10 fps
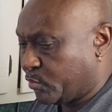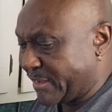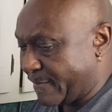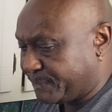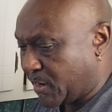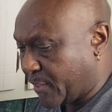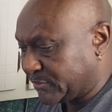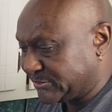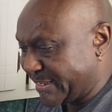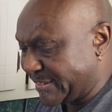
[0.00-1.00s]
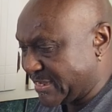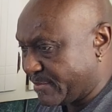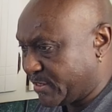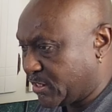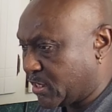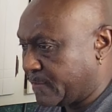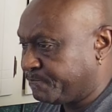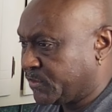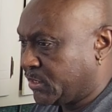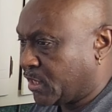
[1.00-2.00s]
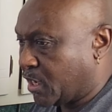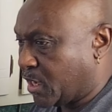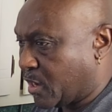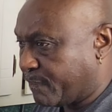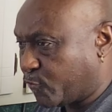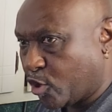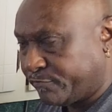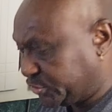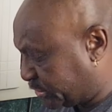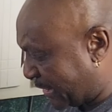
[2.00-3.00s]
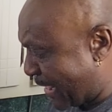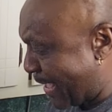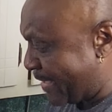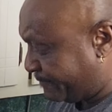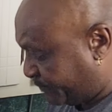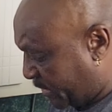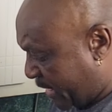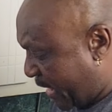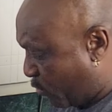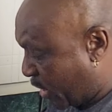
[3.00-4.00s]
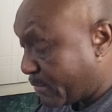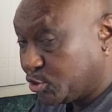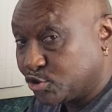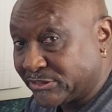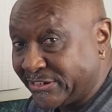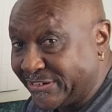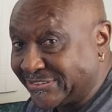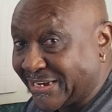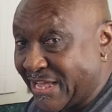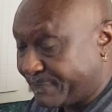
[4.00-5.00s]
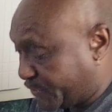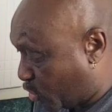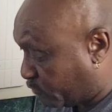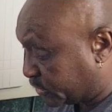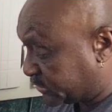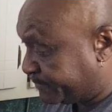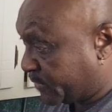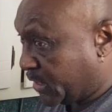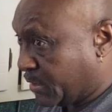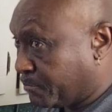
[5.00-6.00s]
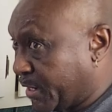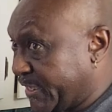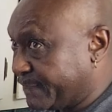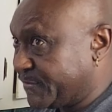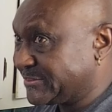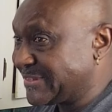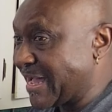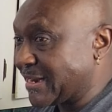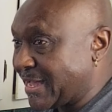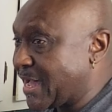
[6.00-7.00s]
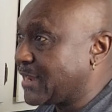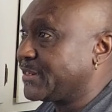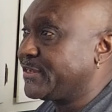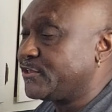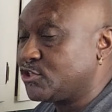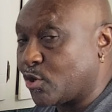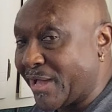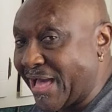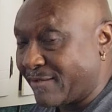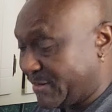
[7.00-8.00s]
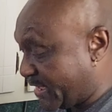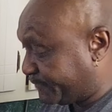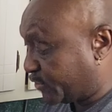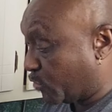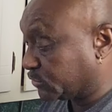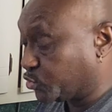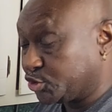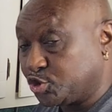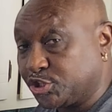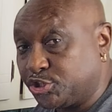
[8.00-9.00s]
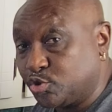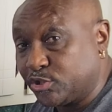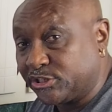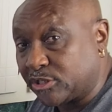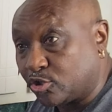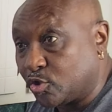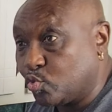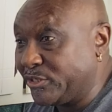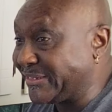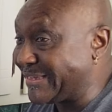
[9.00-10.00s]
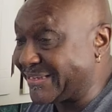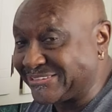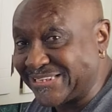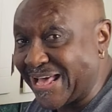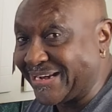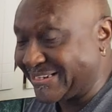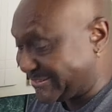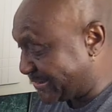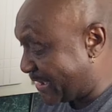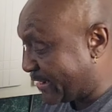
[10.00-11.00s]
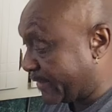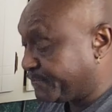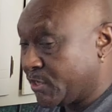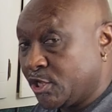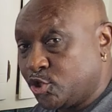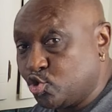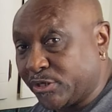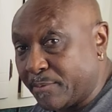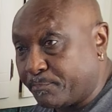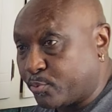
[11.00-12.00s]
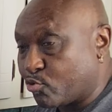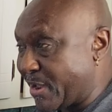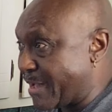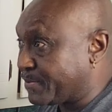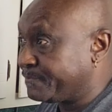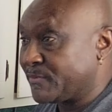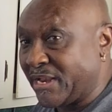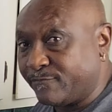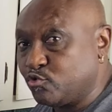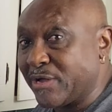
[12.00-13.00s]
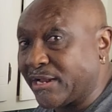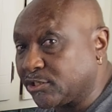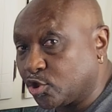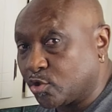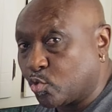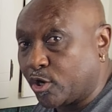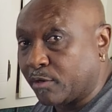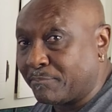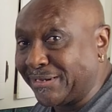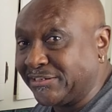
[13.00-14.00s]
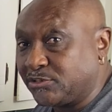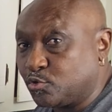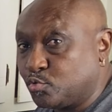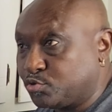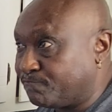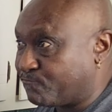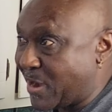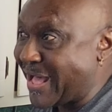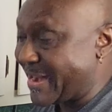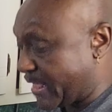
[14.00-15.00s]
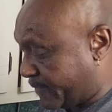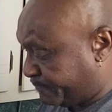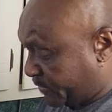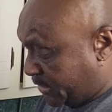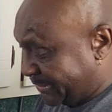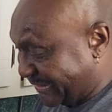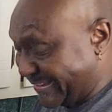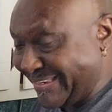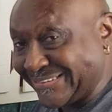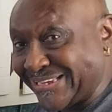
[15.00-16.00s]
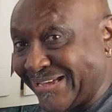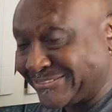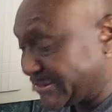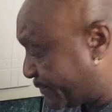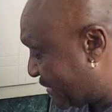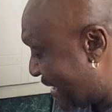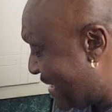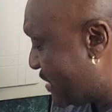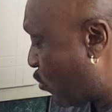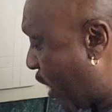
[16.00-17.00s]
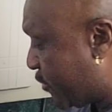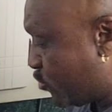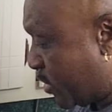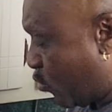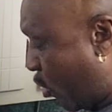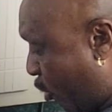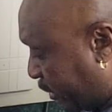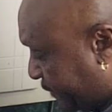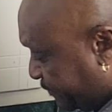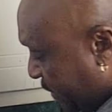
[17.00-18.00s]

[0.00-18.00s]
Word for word: We got Father's Day coming up, uh, fourth of July. And what I'm using here is leftovers. But if it's not a holiday, you don't have leftovers, what you can do is on the weekend, Saturday, Sunday, you can prep. And if you got to go to work Monday through Friday, the kids have something to eat while you're at work.